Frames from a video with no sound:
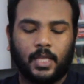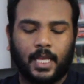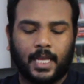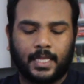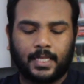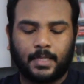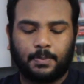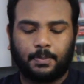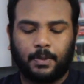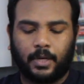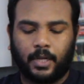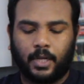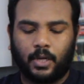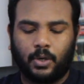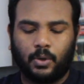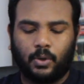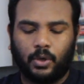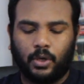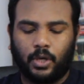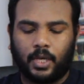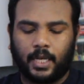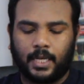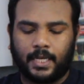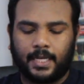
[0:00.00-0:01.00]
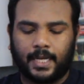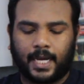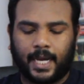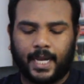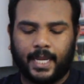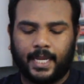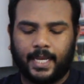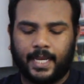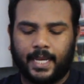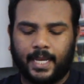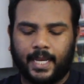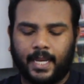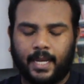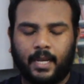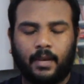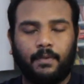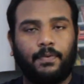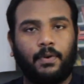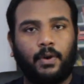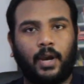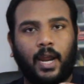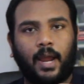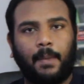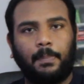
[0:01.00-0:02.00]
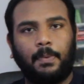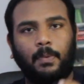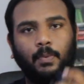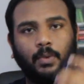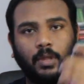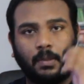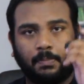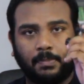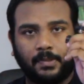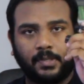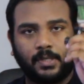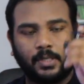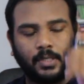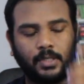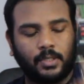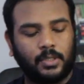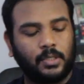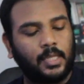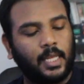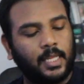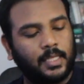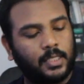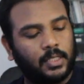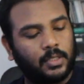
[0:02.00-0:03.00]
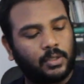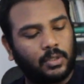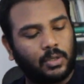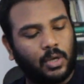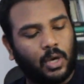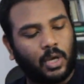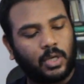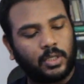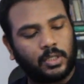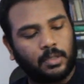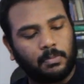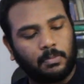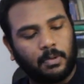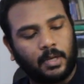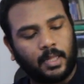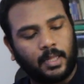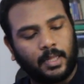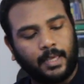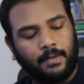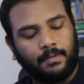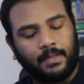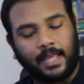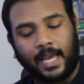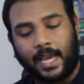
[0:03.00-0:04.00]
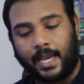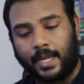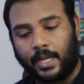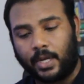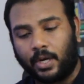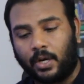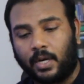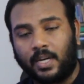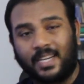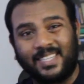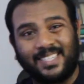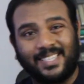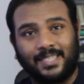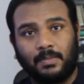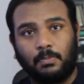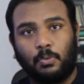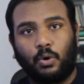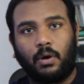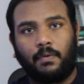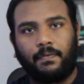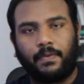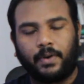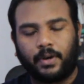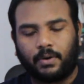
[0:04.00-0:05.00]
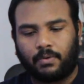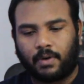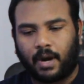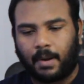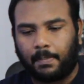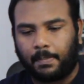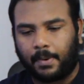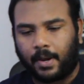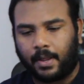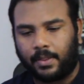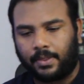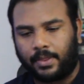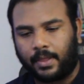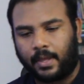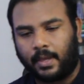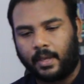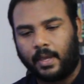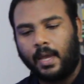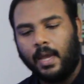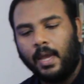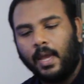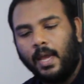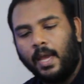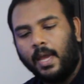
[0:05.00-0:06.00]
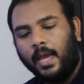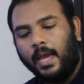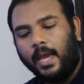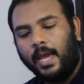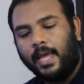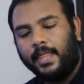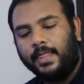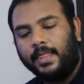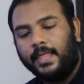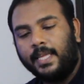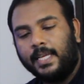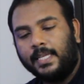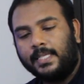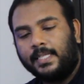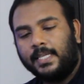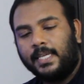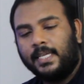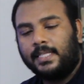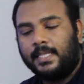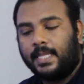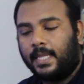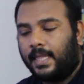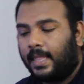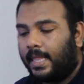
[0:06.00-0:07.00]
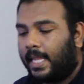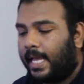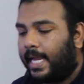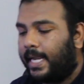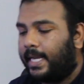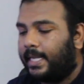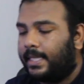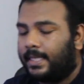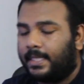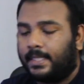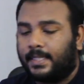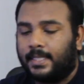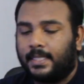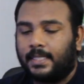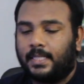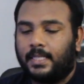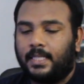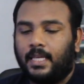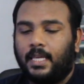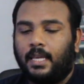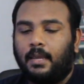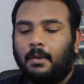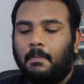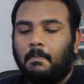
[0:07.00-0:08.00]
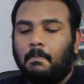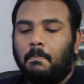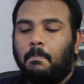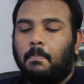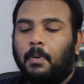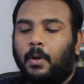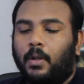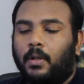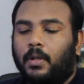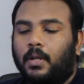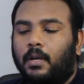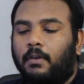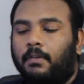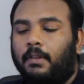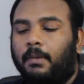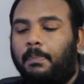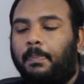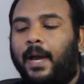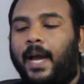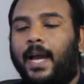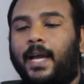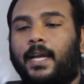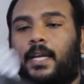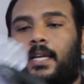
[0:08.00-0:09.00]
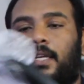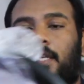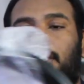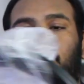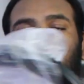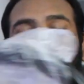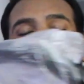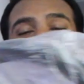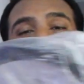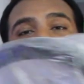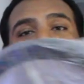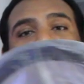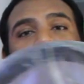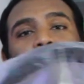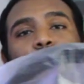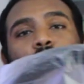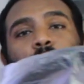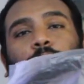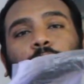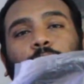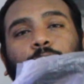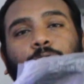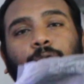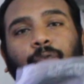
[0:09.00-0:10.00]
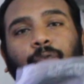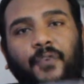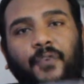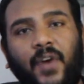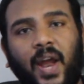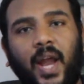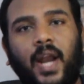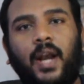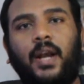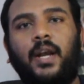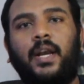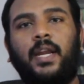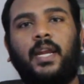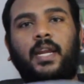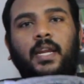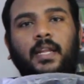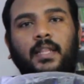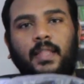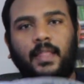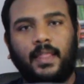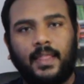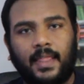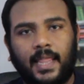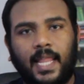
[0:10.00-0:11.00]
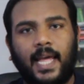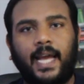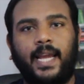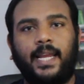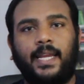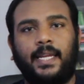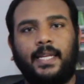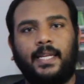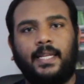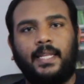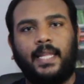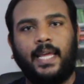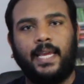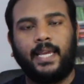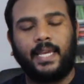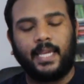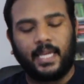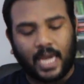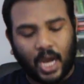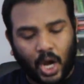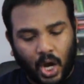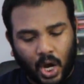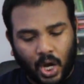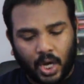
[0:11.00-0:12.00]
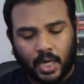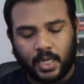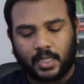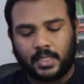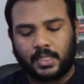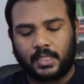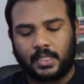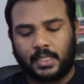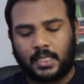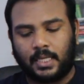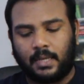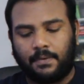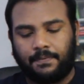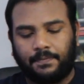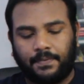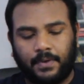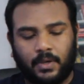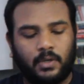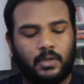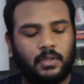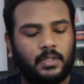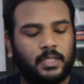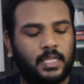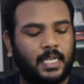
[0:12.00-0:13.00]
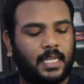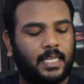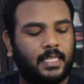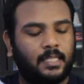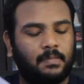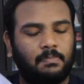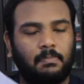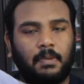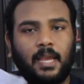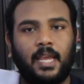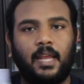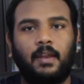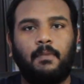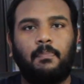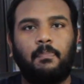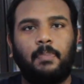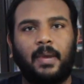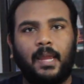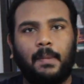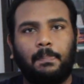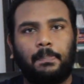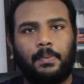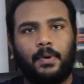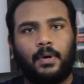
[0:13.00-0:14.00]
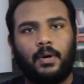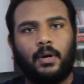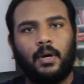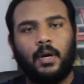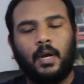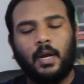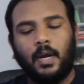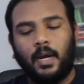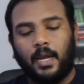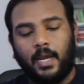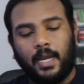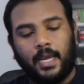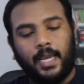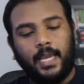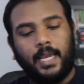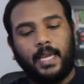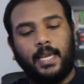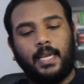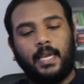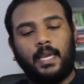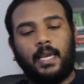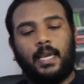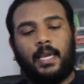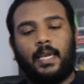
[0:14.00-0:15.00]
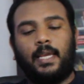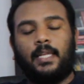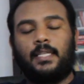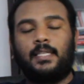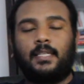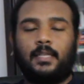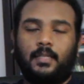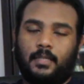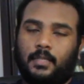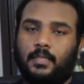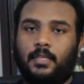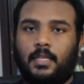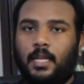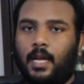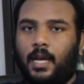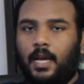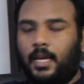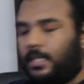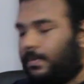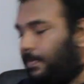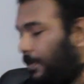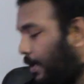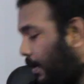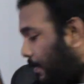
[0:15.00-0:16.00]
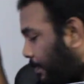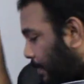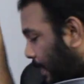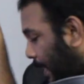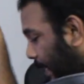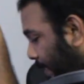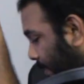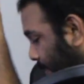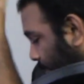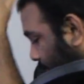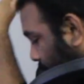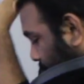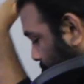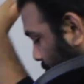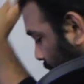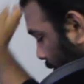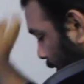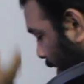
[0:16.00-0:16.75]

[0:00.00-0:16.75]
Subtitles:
So that's pretty cool. You can tighten it in if you're happy with it. That's awesome. I'm gonna leave that here because it's more of a tripod thing. And this is the light. This is the bulk of the package. It is very light. Like it honestly feels like it's made of paper. It's not. It's made of plastic.